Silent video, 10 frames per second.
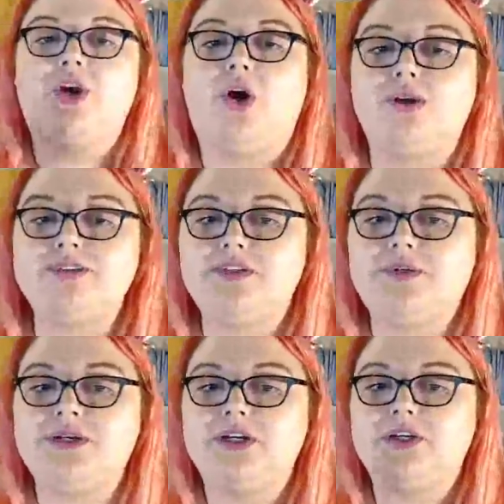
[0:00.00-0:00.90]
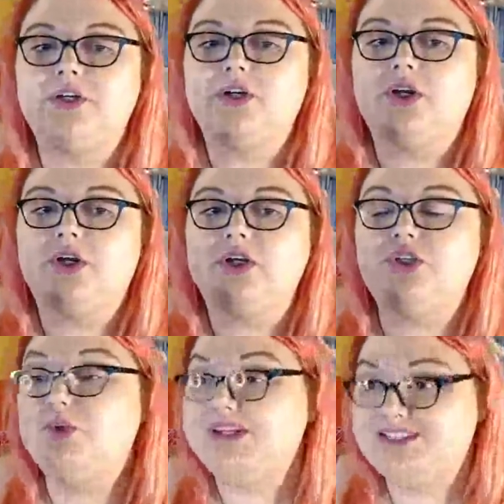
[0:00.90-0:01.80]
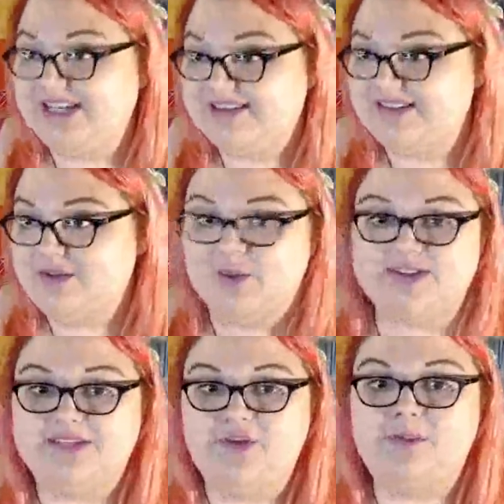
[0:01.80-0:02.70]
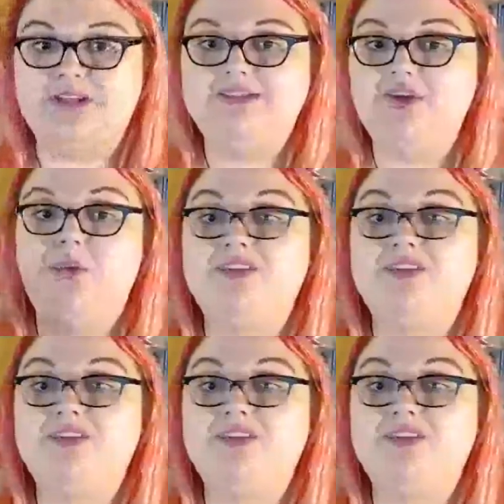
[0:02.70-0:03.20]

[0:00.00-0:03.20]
Also, you can take this course if you believe you were